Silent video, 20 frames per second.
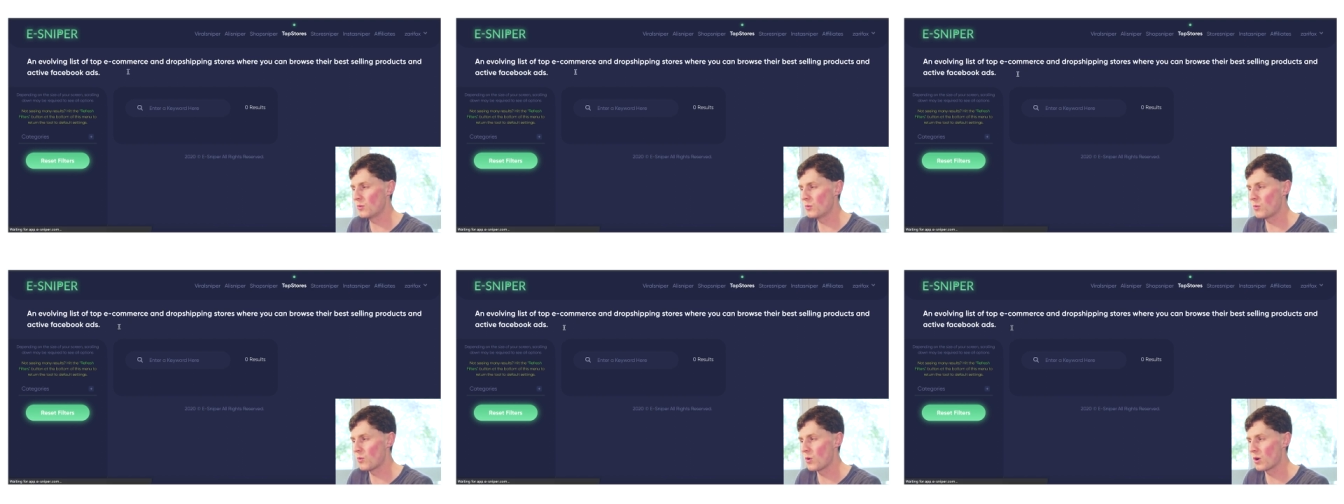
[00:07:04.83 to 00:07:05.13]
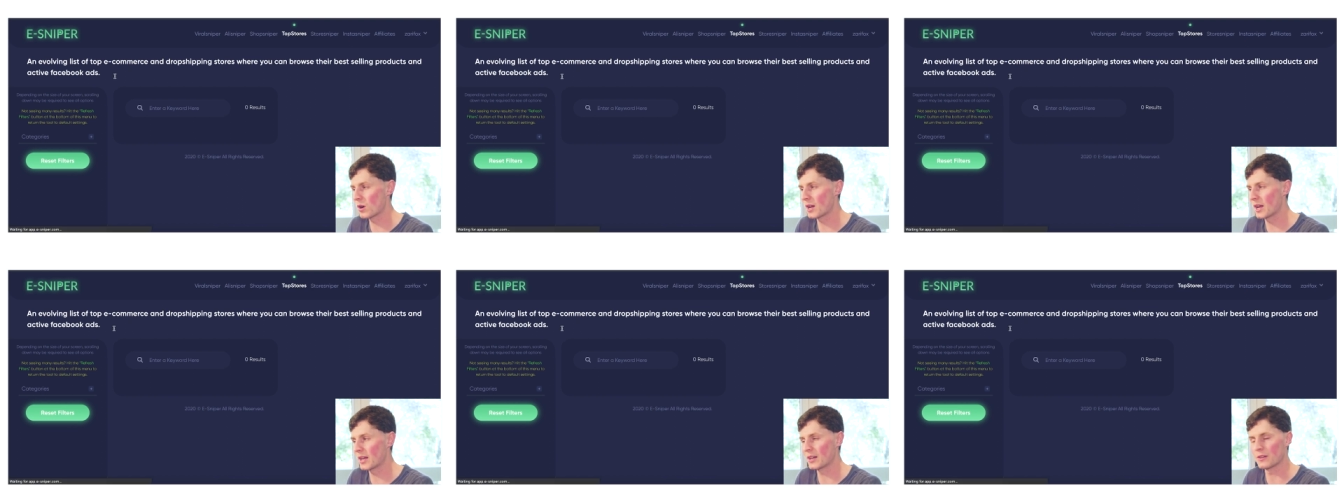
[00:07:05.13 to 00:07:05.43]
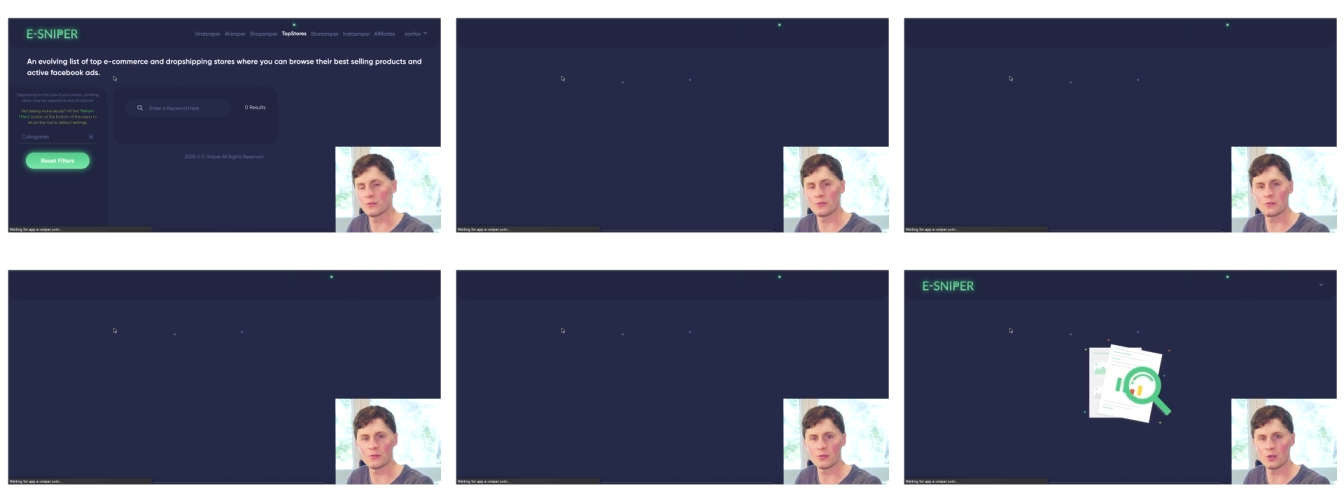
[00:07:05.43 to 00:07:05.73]
what
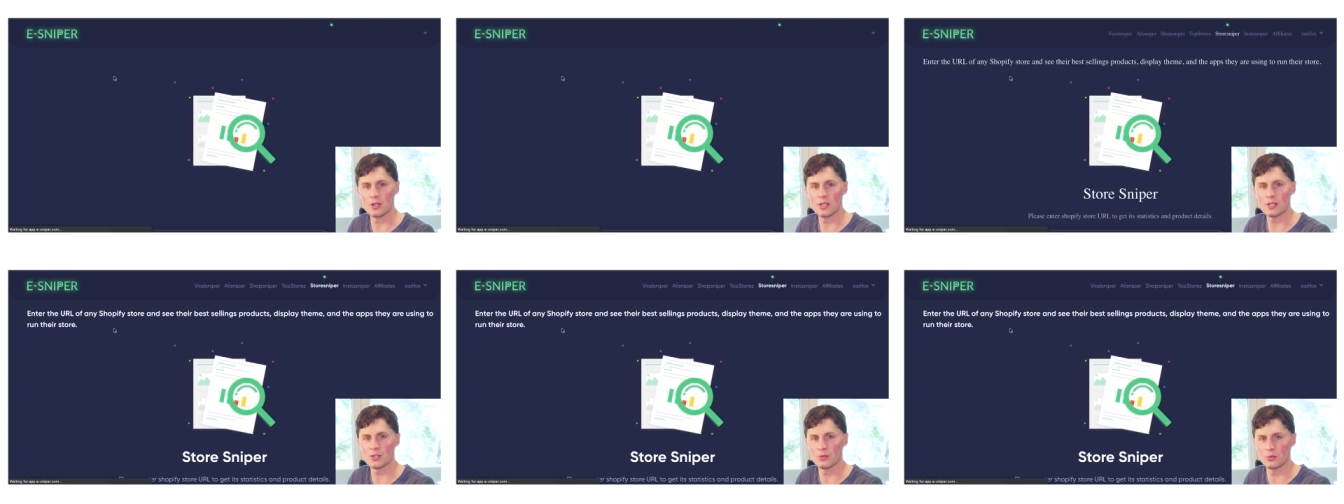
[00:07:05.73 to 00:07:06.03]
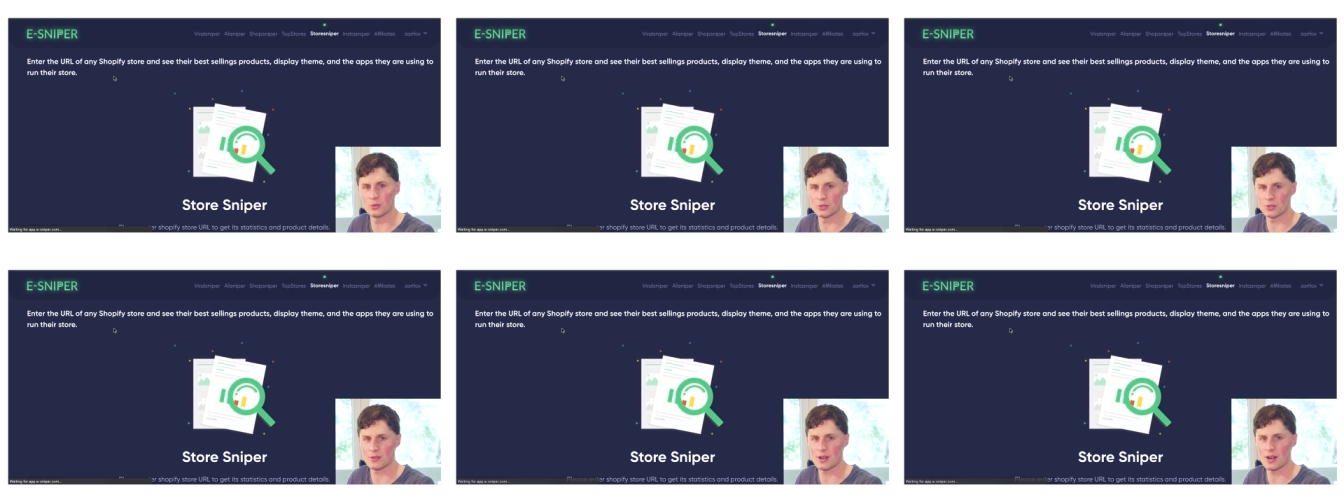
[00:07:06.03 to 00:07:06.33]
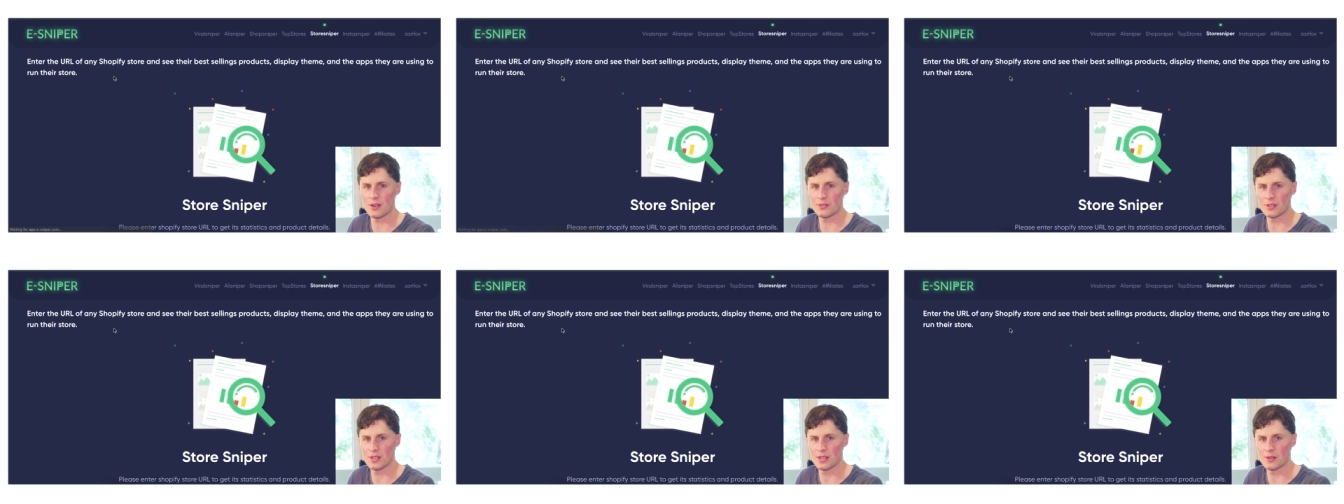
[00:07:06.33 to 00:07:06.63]
kind of free tools are
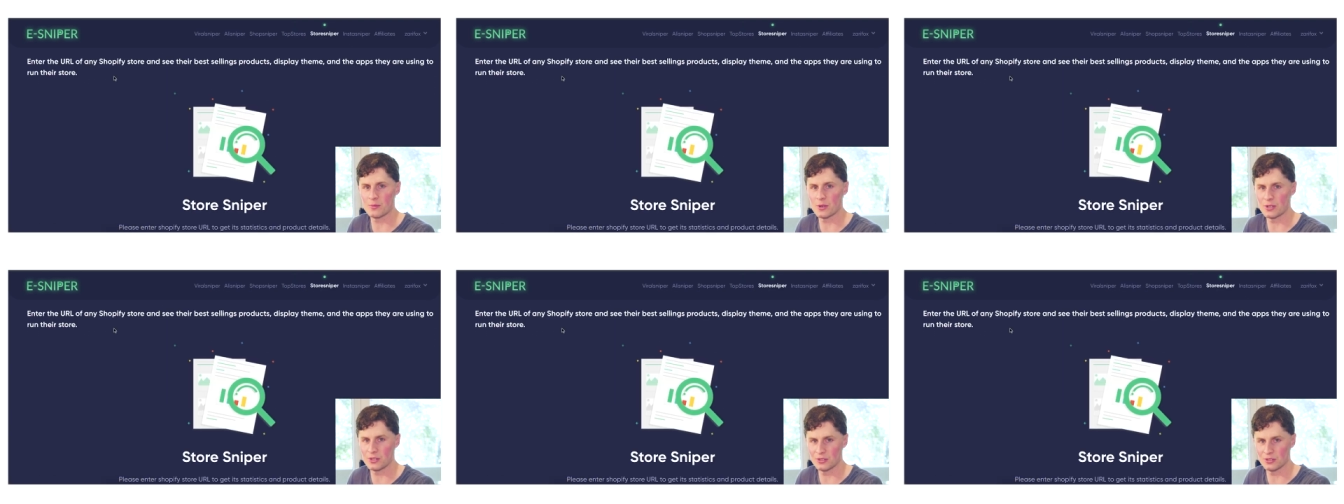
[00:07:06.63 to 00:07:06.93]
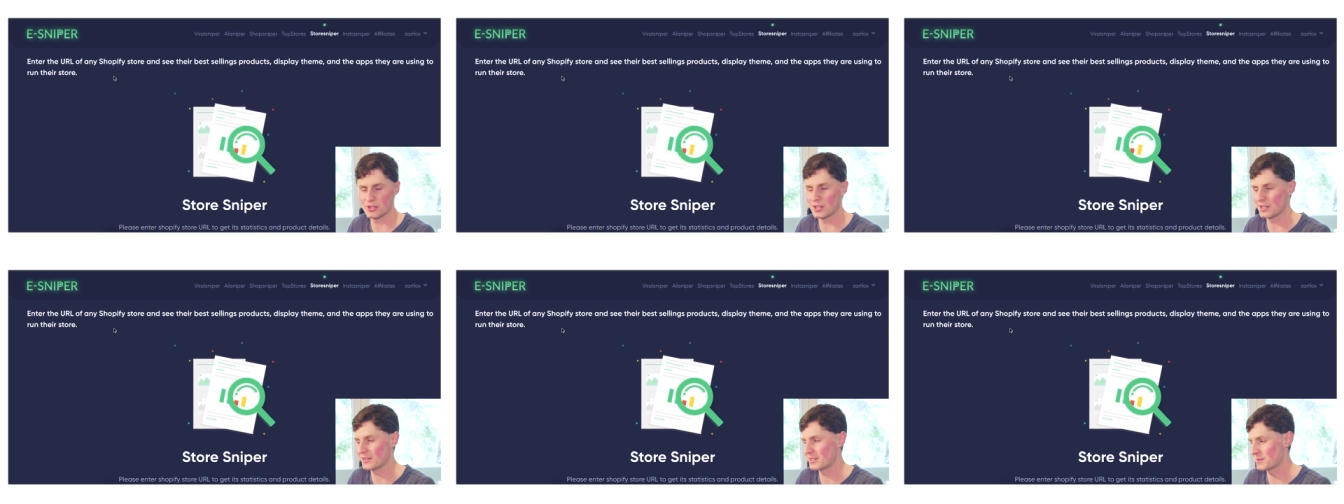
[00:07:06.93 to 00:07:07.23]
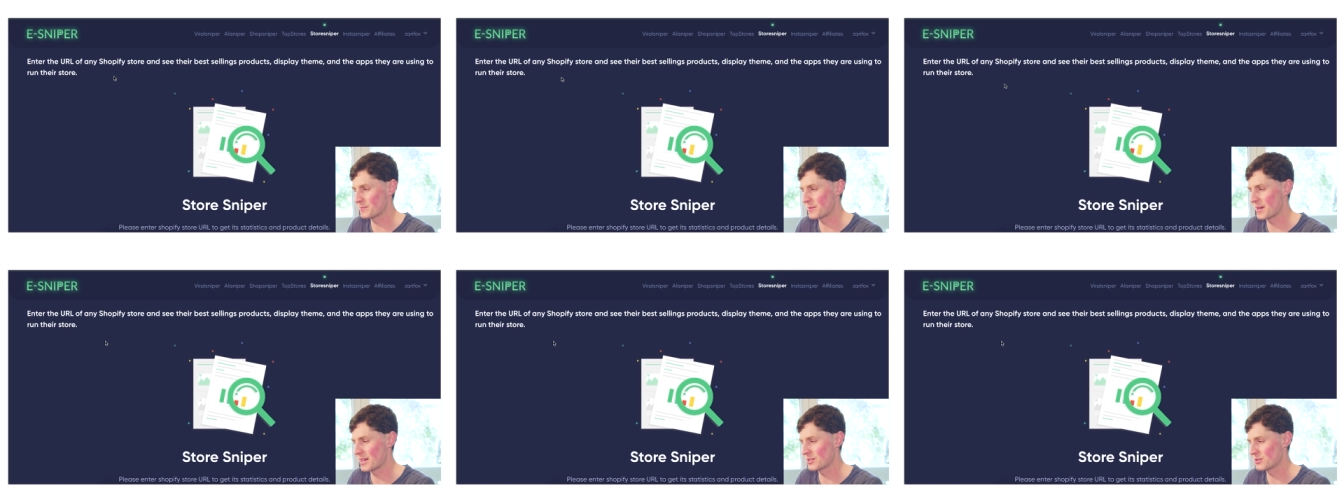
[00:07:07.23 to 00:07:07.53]
out there when you're looking at
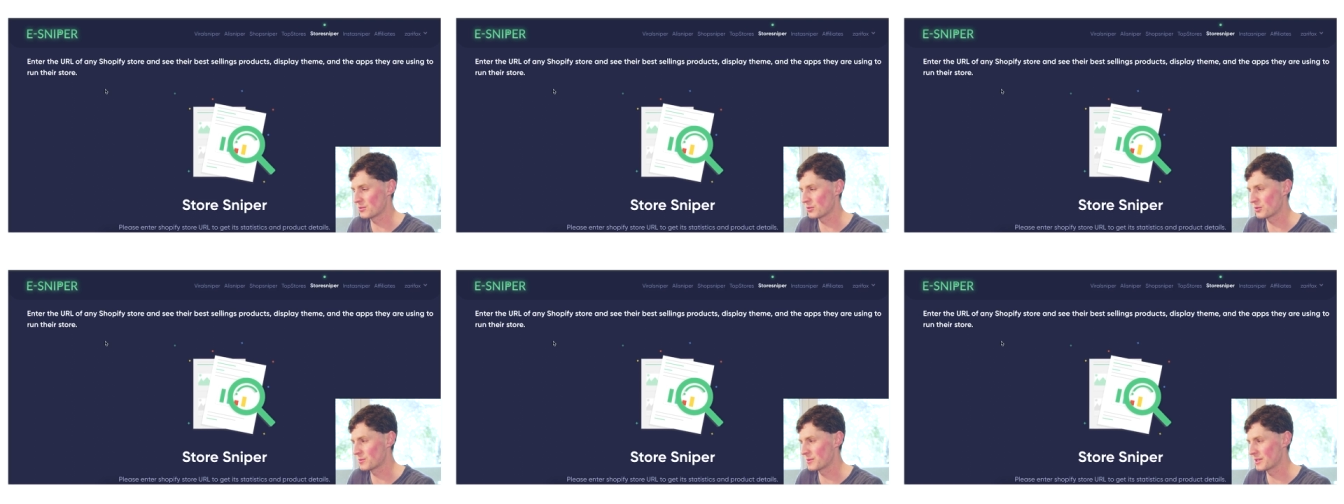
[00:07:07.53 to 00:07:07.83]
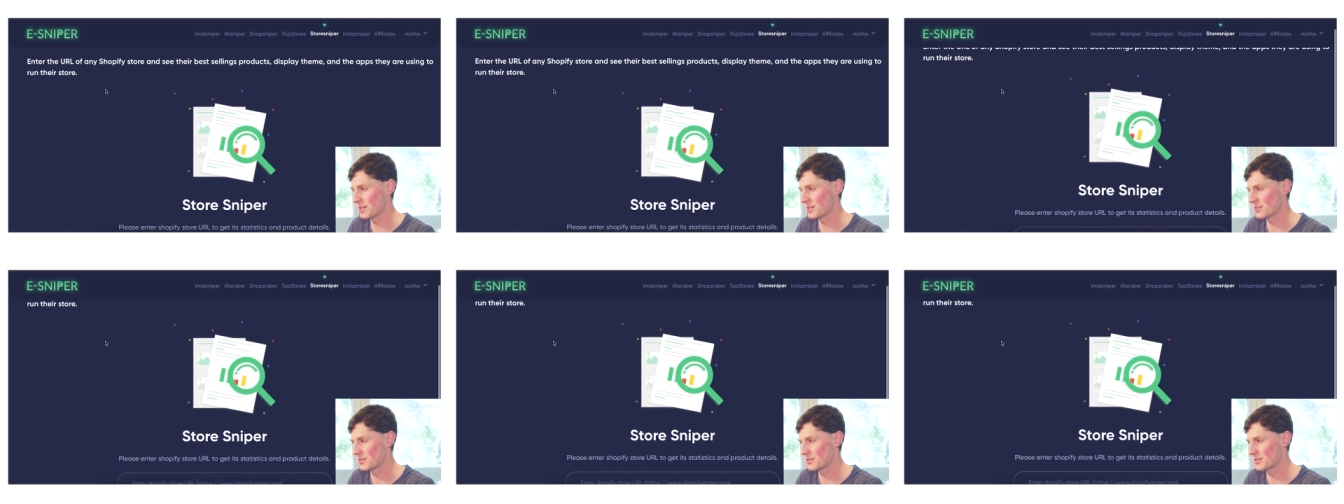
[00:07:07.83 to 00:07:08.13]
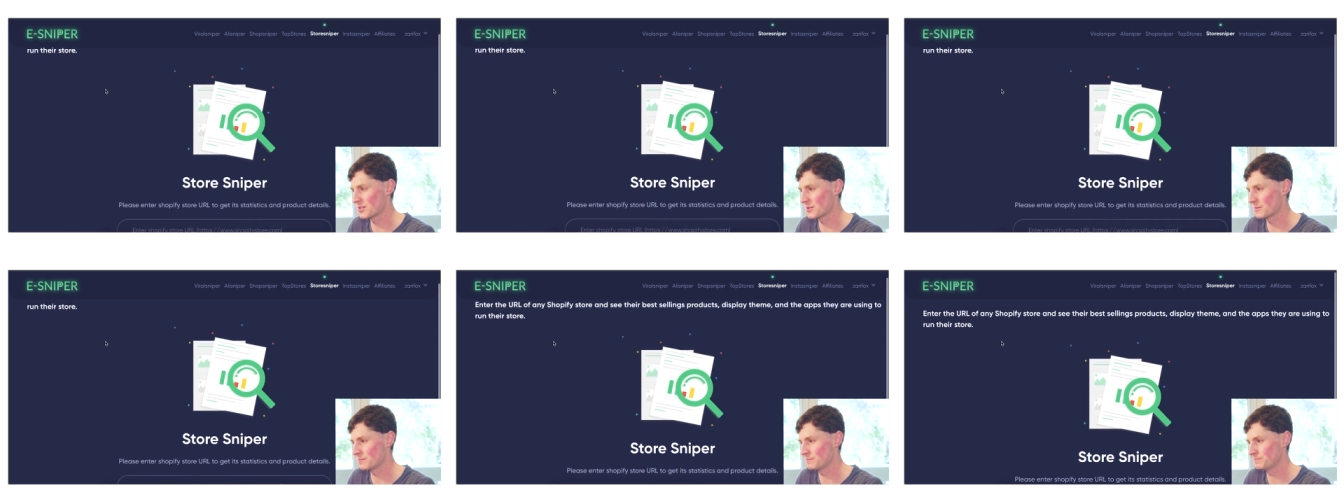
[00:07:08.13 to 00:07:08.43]
these paid tools
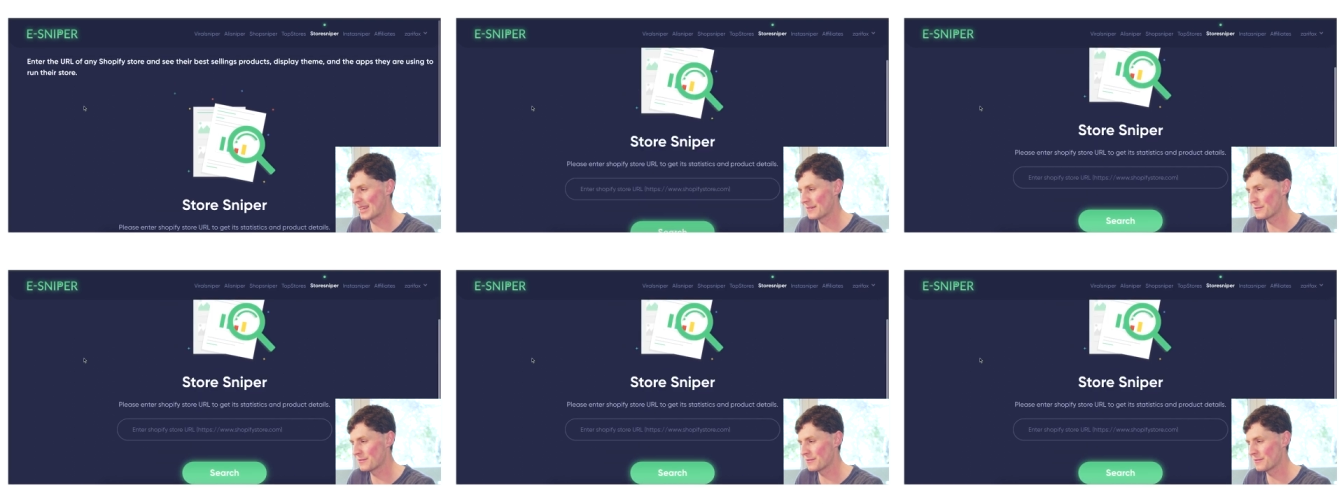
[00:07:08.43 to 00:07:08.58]
because